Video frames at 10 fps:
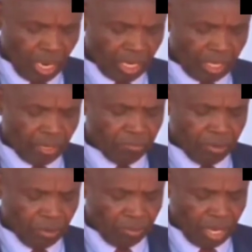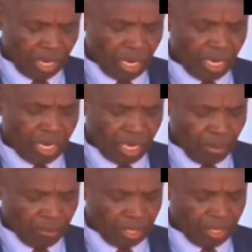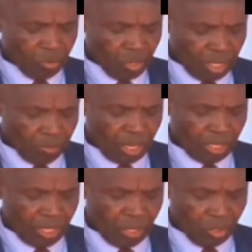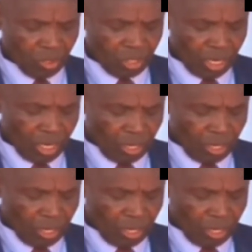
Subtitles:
has developed a curriculum and training materials